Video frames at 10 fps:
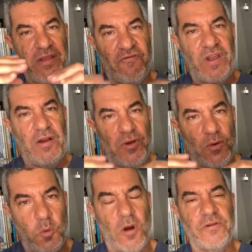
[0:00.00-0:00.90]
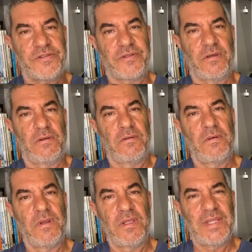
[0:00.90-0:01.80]
very worst.
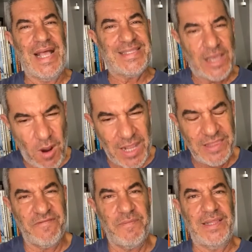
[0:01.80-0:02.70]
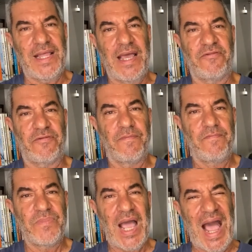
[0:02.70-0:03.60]
That's how I live my life.
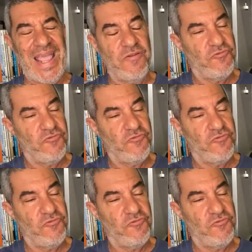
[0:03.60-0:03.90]
I